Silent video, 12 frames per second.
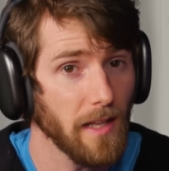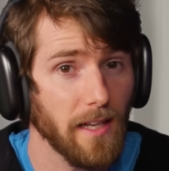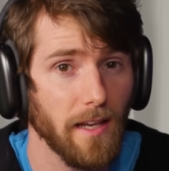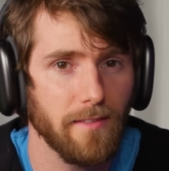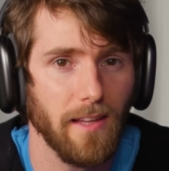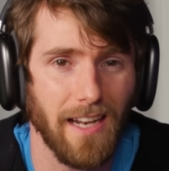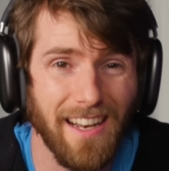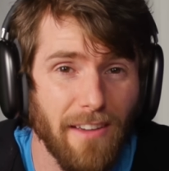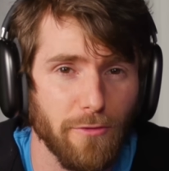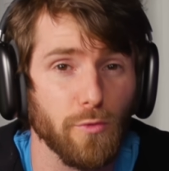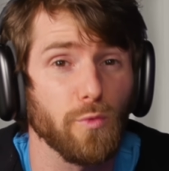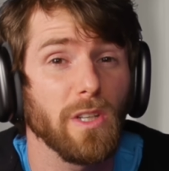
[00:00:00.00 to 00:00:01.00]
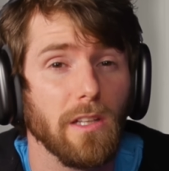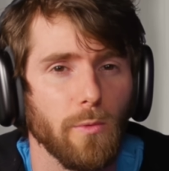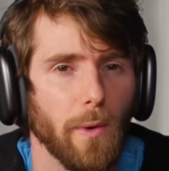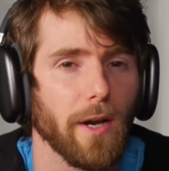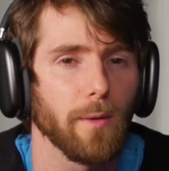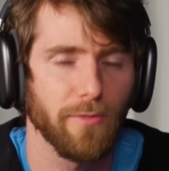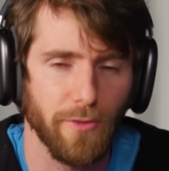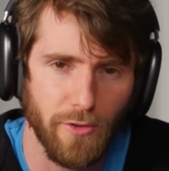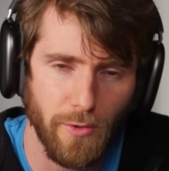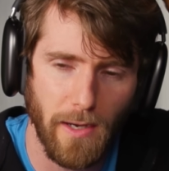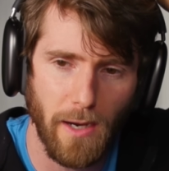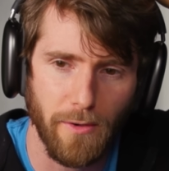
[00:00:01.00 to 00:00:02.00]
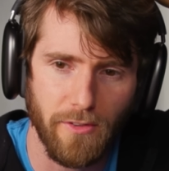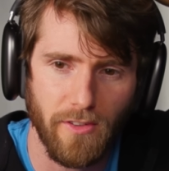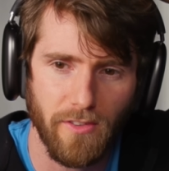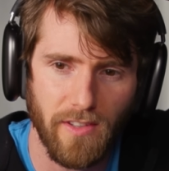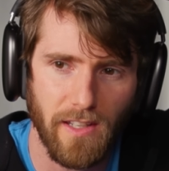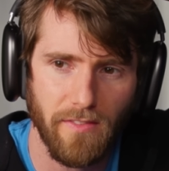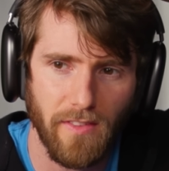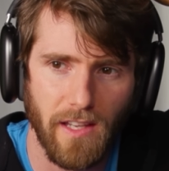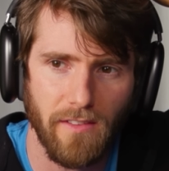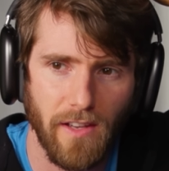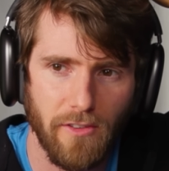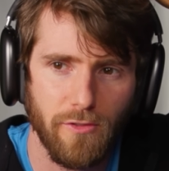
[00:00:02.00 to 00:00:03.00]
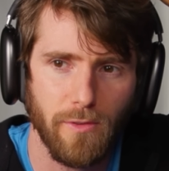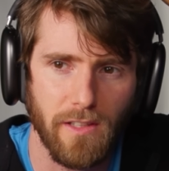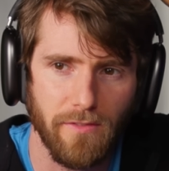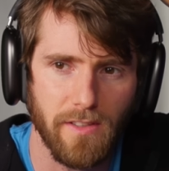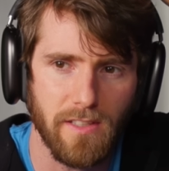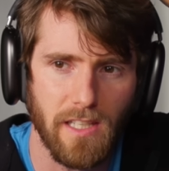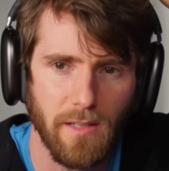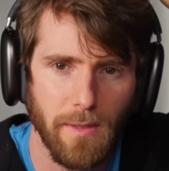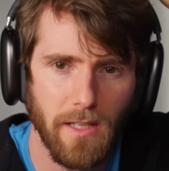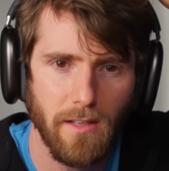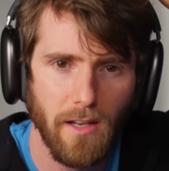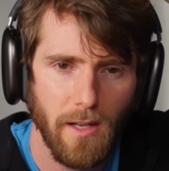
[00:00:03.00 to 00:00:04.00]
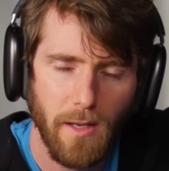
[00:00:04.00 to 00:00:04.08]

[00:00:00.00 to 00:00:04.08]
like I said, I'd have to really wear them for two hours to see if they eventually fatigue me.